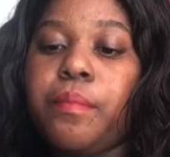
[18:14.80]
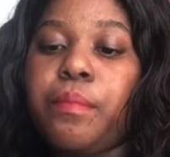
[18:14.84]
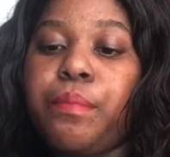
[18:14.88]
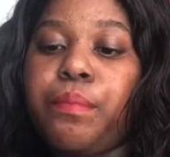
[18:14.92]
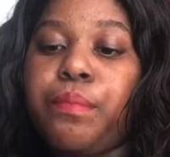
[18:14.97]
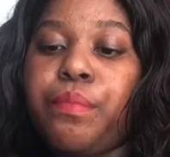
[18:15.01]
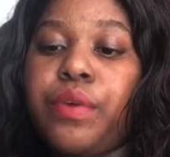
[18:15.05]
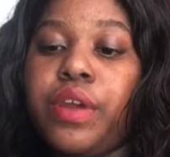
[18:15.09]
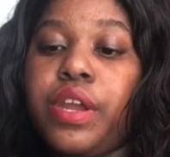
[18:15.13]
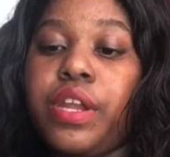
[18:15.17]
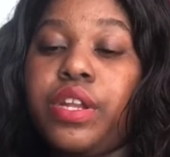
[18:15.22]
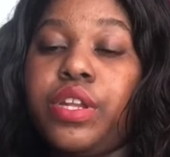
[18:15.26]

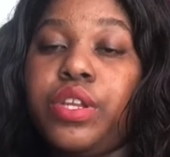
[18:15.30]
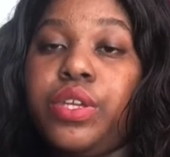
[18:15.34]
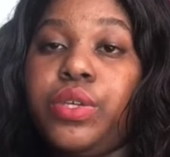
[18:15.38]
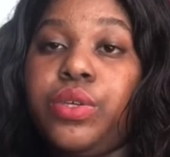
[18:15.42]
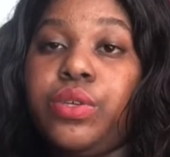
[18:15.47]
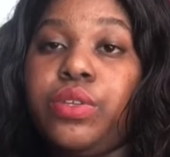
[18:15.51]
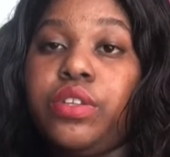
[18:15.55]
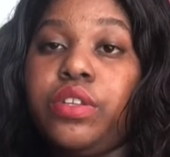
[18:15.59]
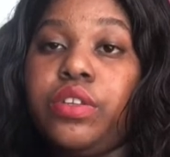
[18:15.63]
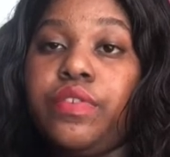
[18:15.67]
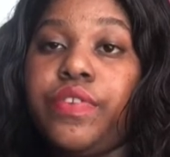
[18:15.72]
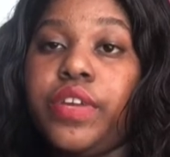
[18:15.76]
bring the
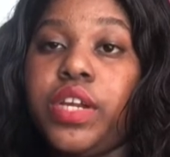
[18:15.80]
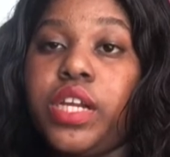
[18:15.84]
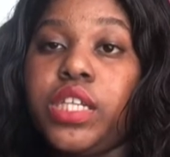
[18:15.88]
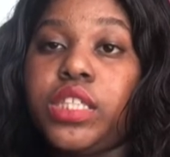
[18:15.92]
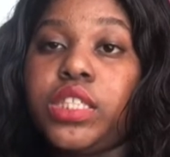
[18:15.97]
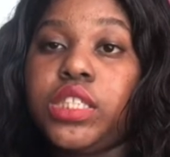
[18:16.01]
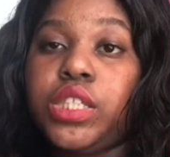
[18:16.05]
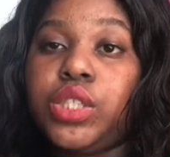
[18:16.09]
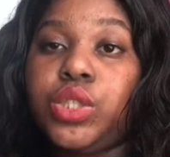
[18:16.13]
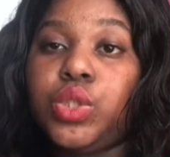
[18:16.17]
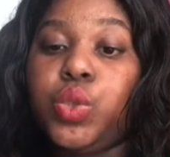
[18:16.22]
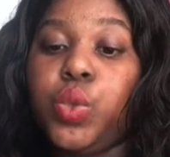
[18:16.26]

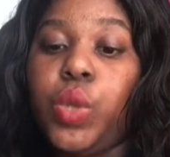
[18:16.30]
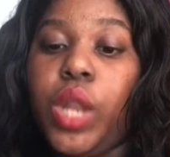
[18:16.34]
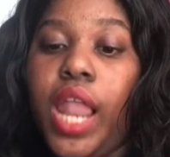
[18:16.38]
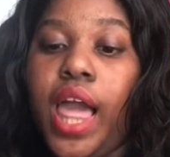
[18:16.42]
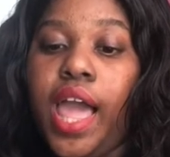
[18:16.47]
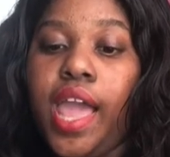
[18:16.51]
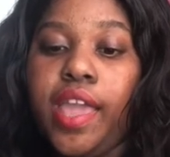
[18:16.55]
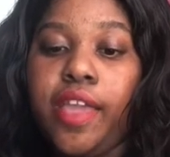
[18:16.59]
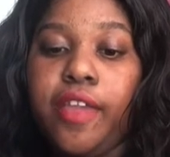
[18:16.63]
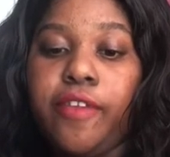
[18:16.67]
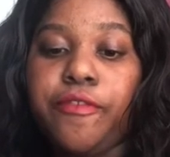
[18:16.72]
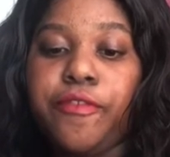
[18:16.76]
universe to
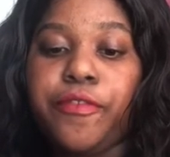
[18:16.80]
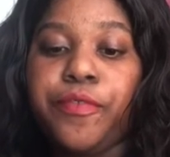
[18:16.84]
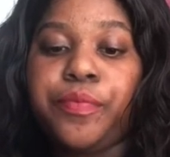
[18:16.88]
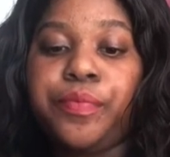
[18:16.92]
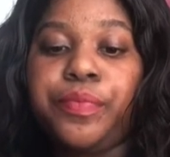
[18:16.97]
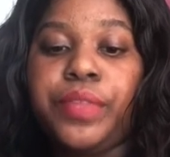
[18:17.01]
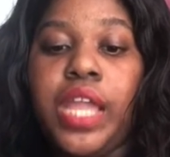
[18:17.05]
life.